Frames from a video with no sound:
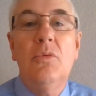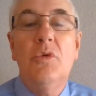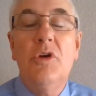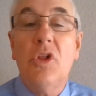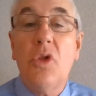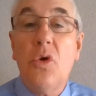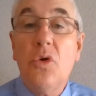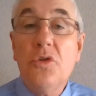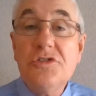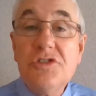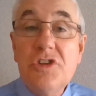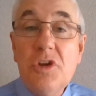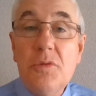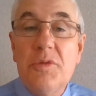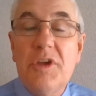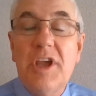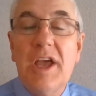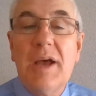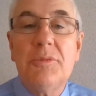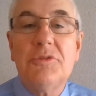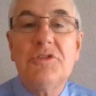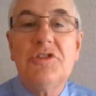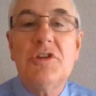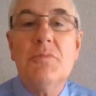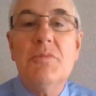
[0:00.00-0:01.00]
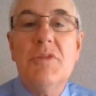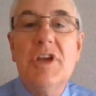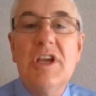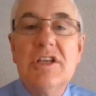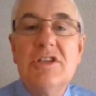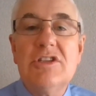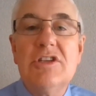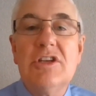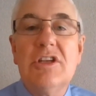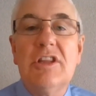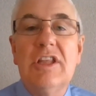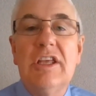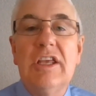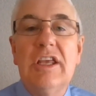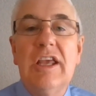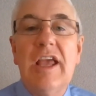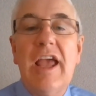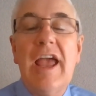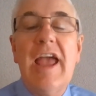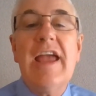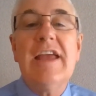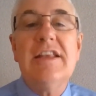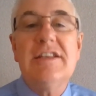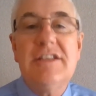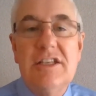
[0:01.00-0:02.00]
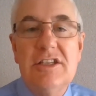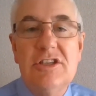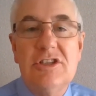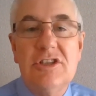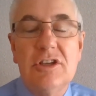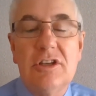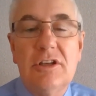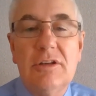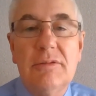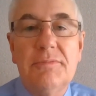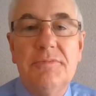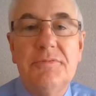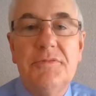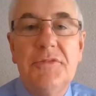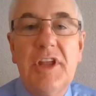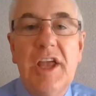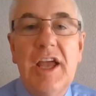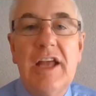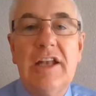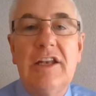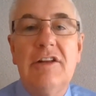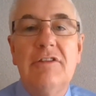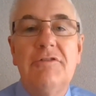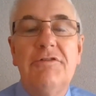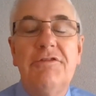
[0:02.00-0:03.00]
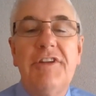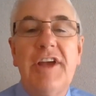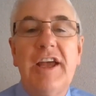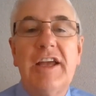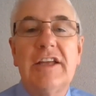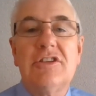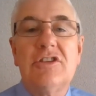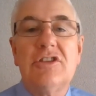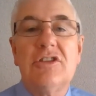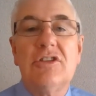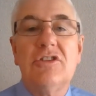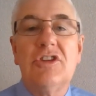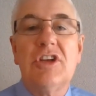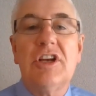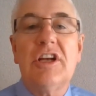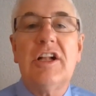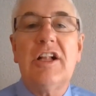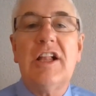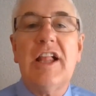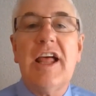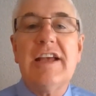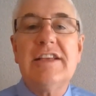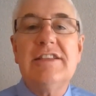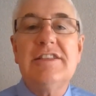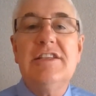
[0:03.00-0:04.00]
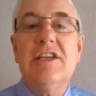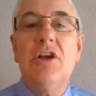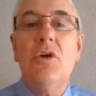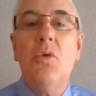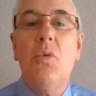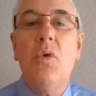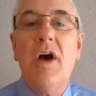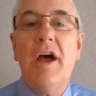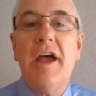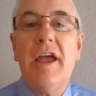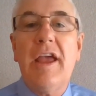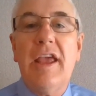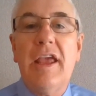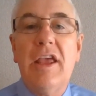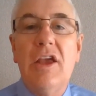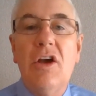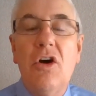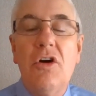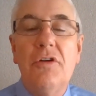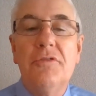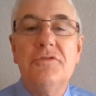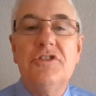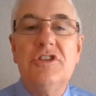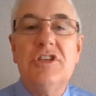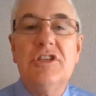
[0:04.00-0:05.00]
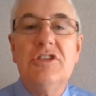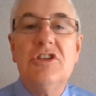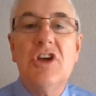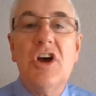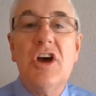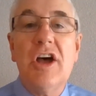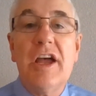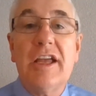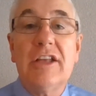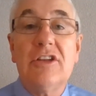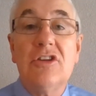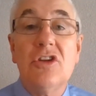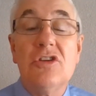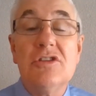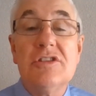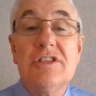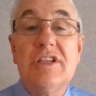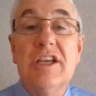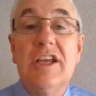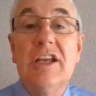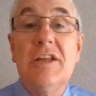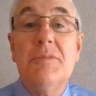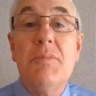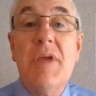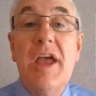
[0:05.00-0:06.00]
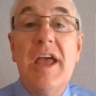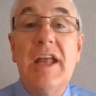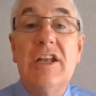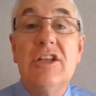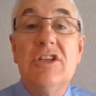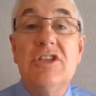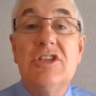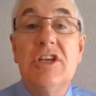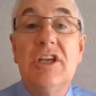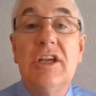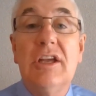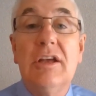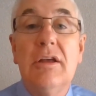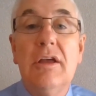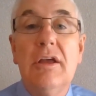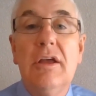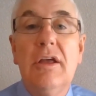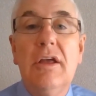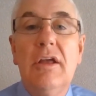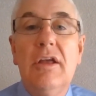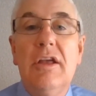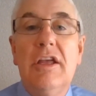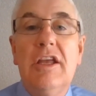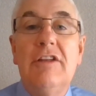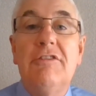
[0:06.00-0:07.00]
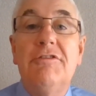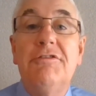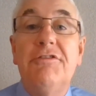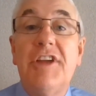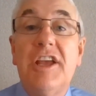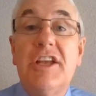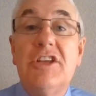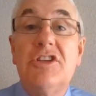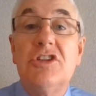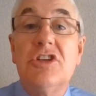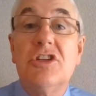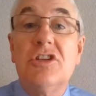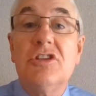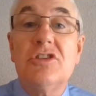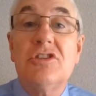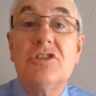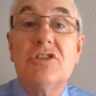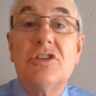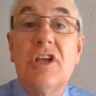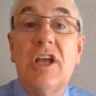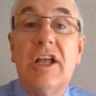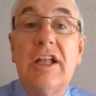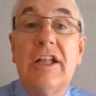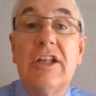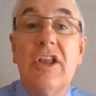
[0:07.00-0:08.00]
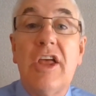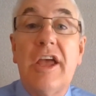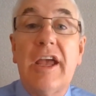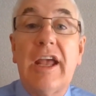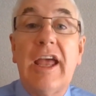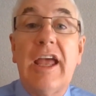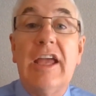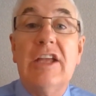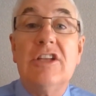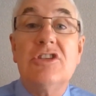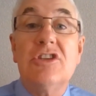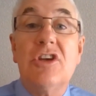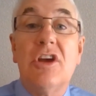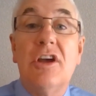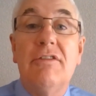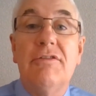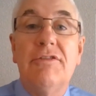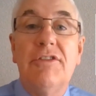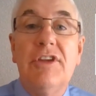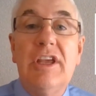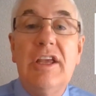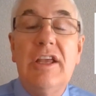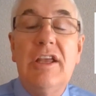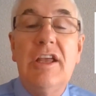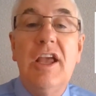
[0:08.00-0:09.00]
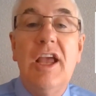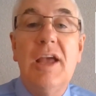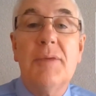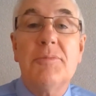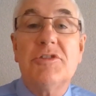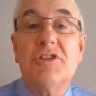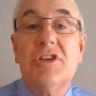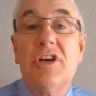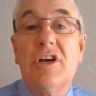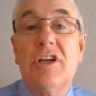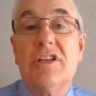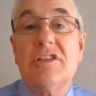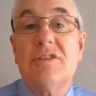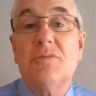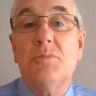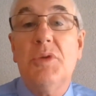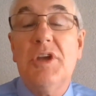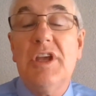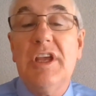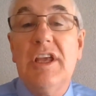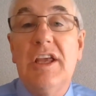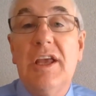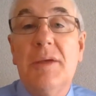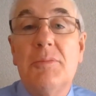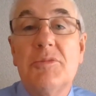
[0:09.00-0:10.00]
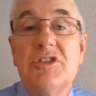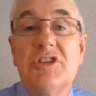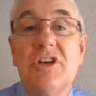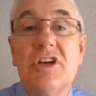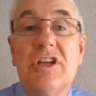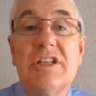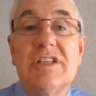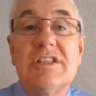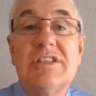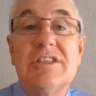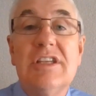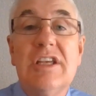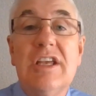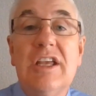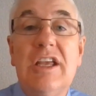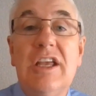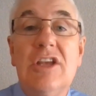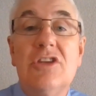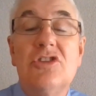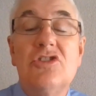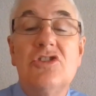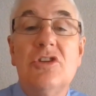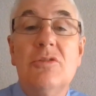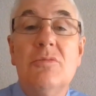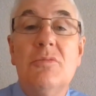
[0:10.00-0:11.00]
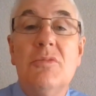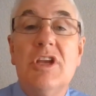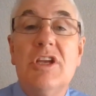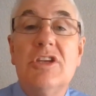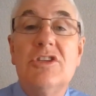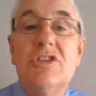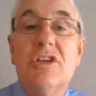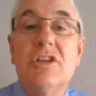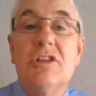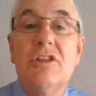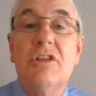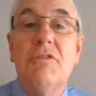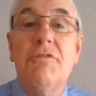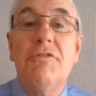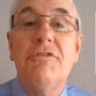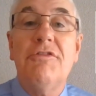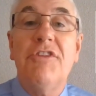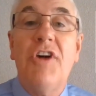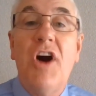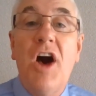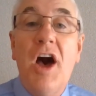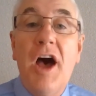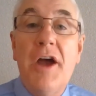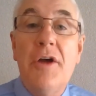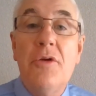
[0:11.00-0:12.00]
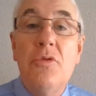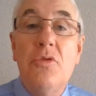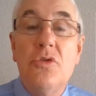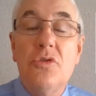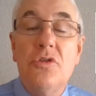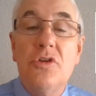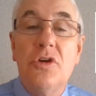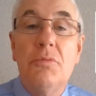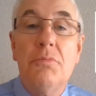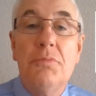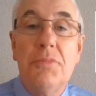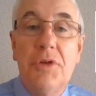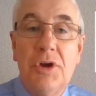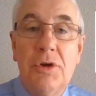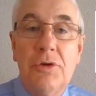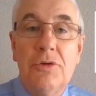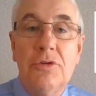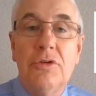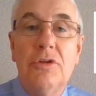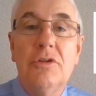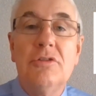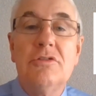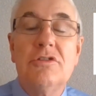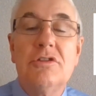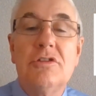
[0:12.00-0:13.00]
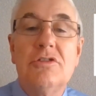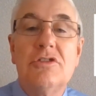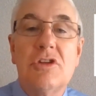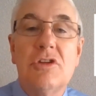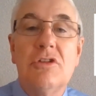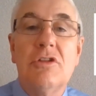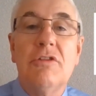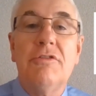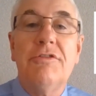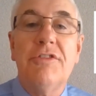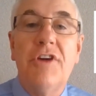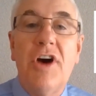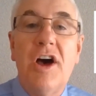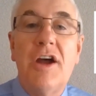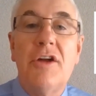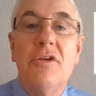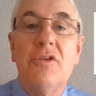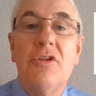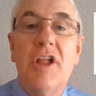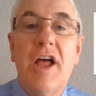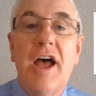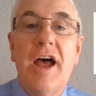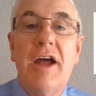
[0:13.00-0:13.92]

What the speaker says: We'll also be able to measure the antigen. And in fact, the classic way of diagnosing and managing infections like HIV, hepatitis B, hepatitis C, is to measure the viral component, so the viral